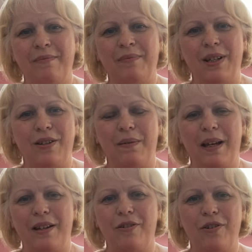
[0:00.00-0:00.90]
which I'm
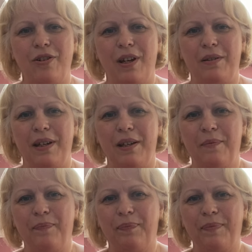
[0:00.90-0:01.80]
going to show you,
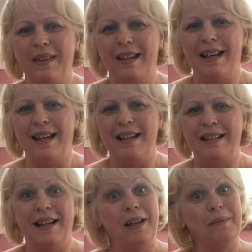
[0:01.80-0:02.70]

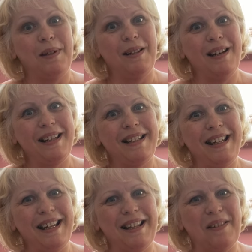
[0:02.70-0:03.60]
and I hope you like
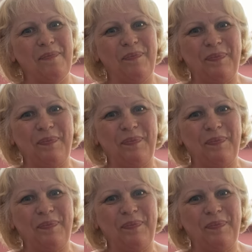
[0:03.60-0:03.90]
seeing them.